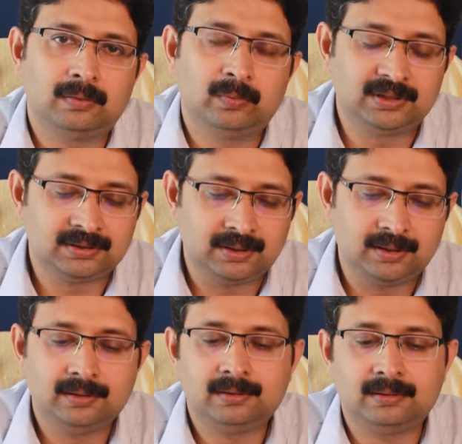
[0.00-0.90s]
which is
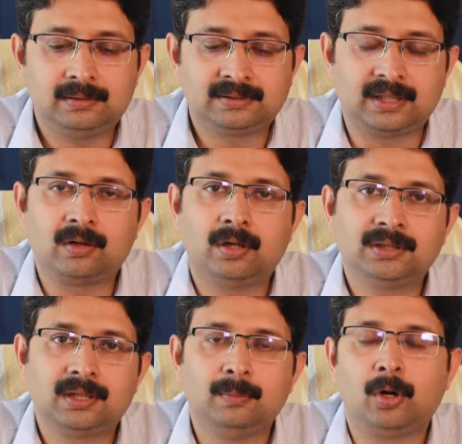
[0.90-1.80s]
a
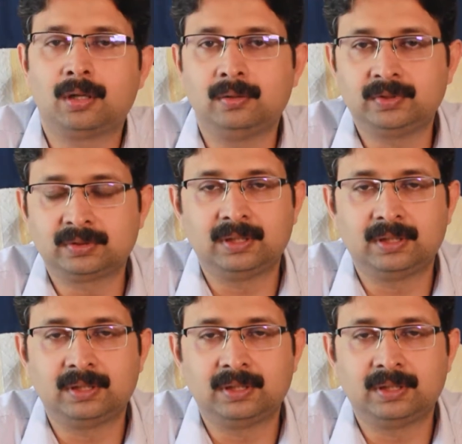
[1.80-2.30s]
psychological model which was